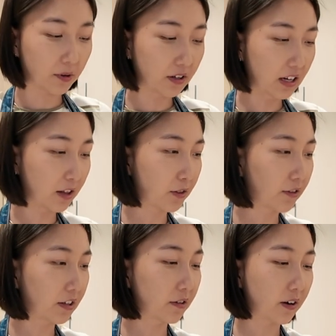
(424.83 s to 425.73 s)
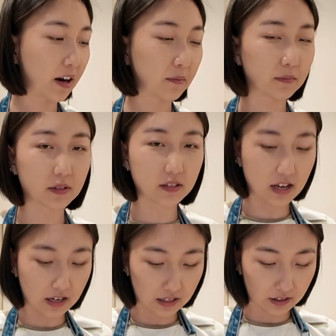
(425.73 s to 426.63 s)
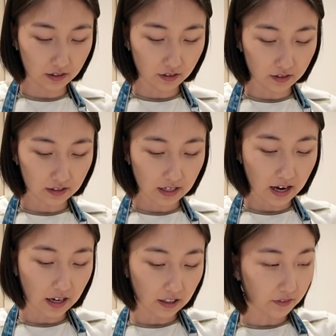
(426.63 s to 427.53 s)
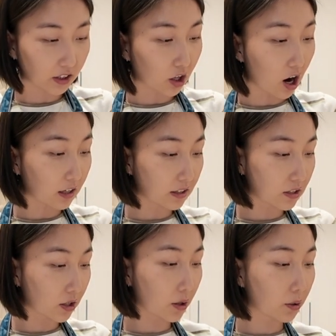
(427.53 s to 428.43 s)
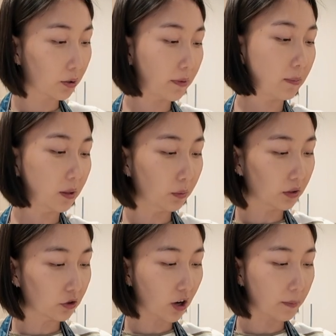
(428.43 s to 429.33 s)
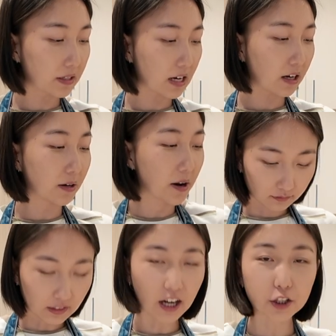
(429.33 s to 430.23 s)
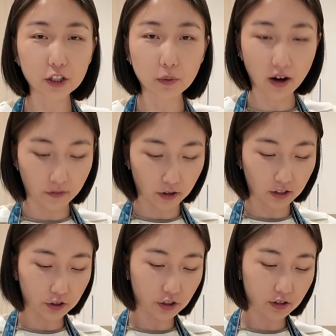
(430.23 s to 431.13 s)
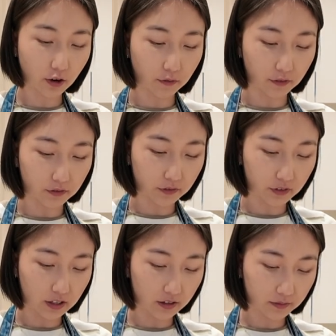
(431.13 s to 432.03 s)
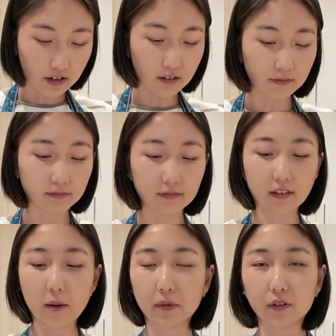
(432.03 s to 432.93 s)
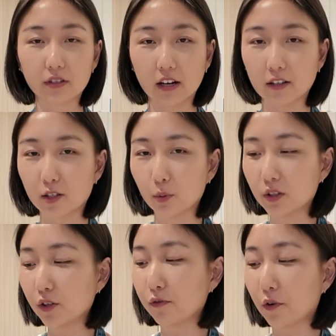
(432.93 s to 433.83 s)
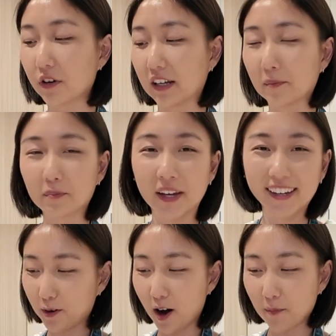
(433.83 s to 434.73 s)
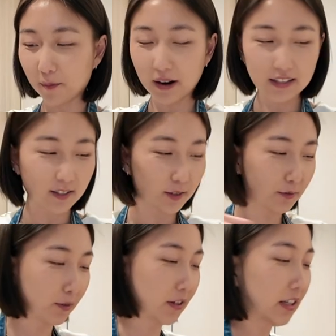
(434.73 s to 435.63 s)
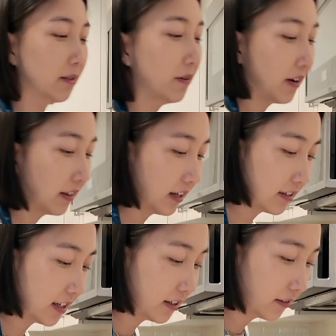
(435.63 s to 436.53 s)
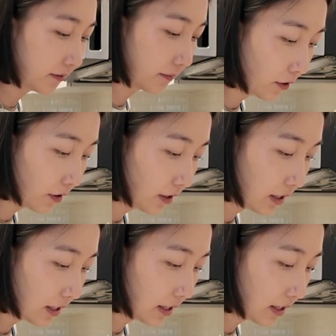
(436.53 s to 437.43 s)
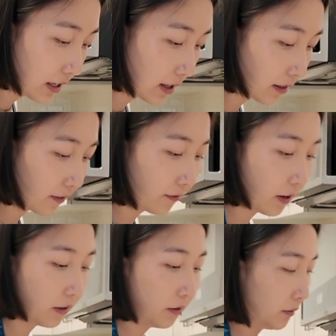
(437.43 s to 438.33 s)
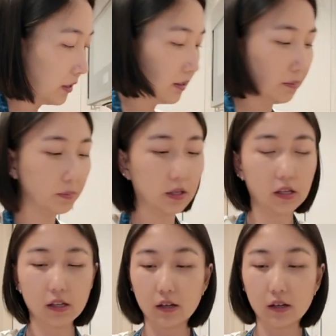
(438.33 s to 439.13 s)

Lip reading: already at 30 grams and it looks kind of a lot, so maybe we'll drop it down. Actually, whatever, let's just go for 50. I'm a little scared, so we'll do 40. We'll compromise and do 40. Let me write that down. 40 in the final recipe.